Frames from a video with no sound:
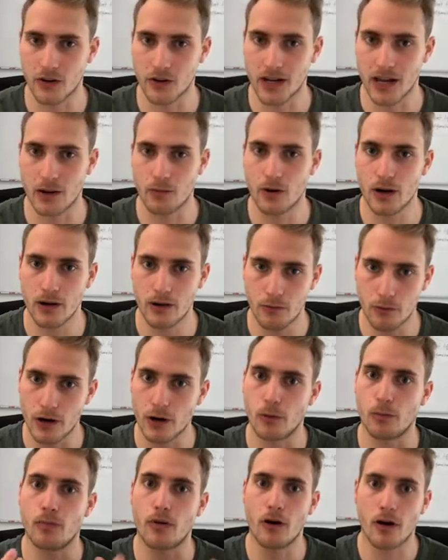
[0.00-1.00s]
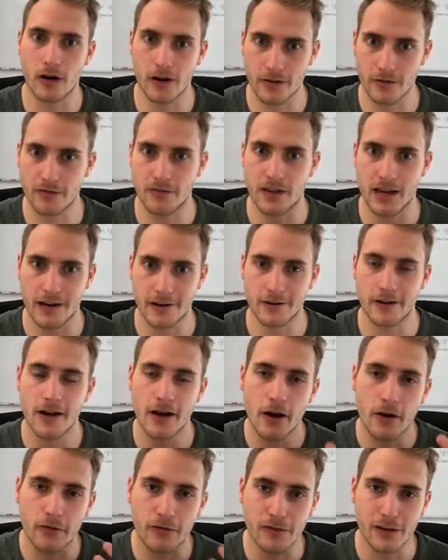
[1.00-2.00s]
Okay, we're part of their
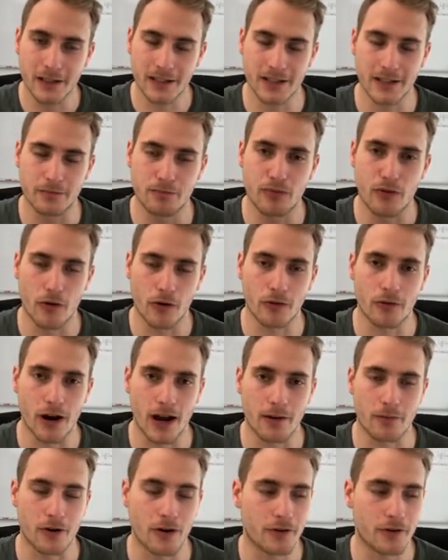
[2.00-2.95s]
affiliate program.